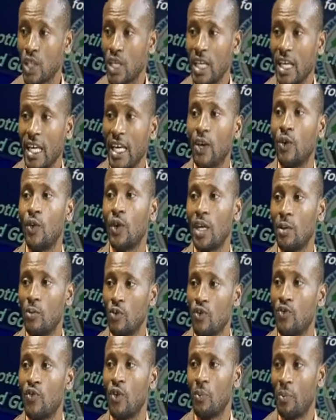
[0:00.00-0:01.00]
they go able
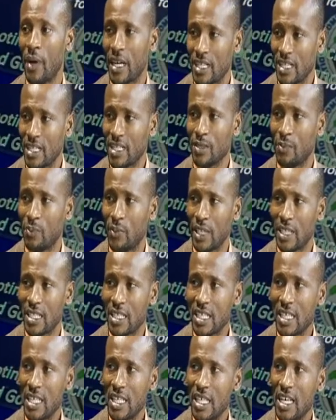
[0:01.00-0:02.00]
for participate.
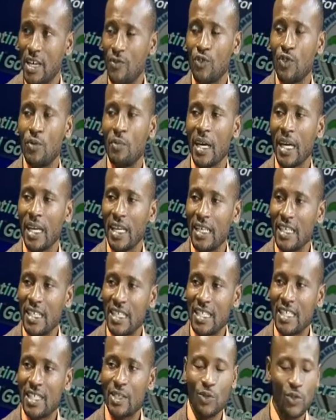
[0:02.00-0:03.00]
Okay. If you make
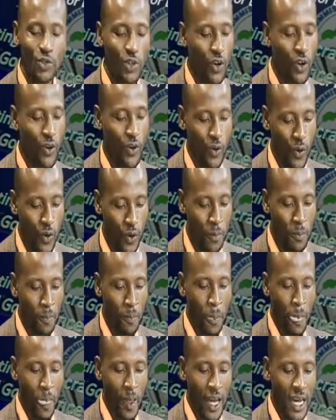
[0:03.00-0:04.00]
lazy you not go,
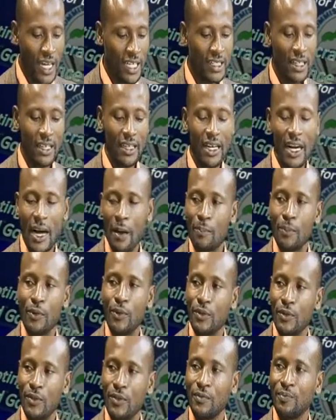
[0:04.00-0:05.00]
anything
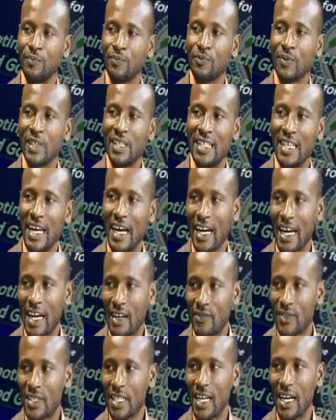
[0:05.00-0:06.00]
happen
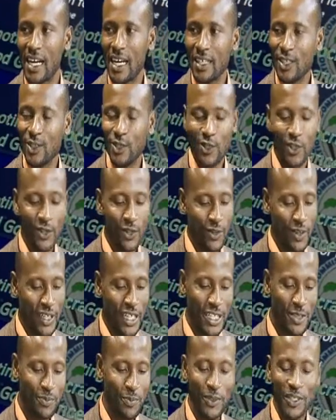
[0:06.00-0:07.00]
thereafter you not go
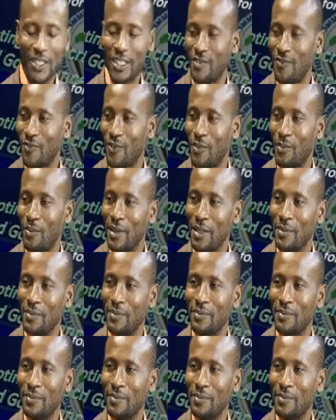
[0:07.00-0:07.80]
get possible game.